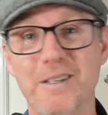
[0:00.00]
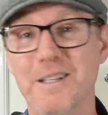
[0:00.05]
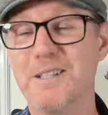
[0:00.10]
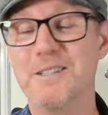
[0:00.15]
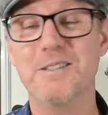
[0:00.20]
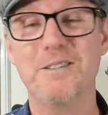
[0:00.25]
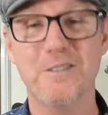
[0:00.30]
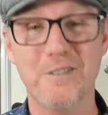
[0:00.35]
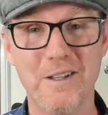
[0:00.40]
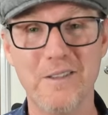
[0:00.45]

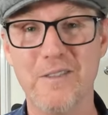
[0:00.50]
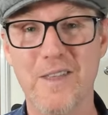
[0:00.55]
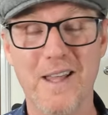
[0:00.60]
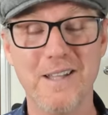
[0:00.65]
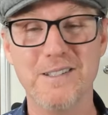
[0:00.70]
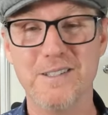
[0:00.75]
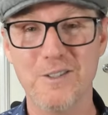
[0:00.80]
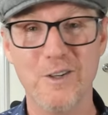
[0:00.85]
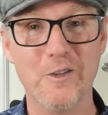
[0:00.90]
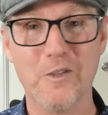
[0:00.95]
it's
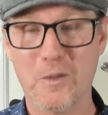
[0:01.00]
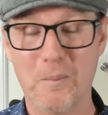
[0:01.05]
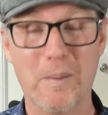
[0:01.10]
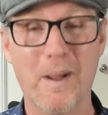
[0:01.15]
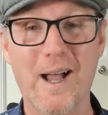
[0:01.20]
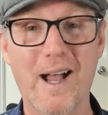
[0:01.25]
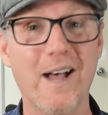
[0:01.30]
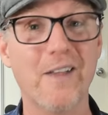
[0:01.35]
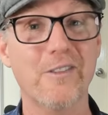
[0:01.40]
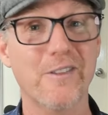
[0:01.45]
that's not the
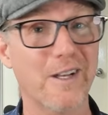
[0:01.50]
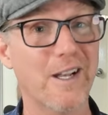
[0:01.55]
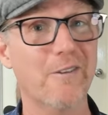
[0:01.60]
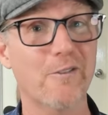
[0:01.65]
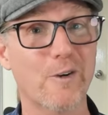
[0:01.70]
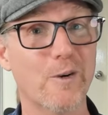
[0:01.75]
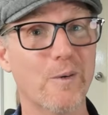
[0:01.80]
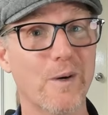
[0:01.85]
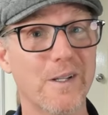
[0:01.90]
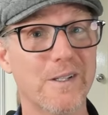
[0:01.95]
path that
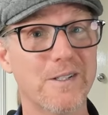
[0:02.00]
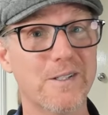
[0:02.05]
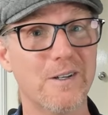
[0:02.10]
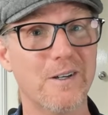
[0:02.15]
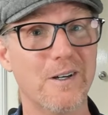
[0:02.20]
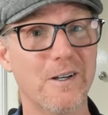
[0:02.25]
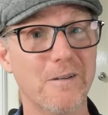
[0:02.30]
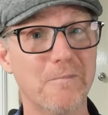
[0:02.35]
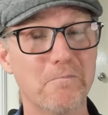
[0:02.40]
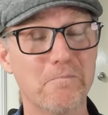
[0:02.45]
everyone's
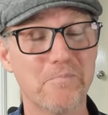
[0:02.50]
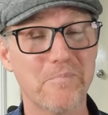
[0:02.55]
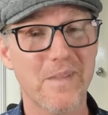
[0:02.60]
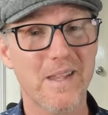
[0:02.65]
on.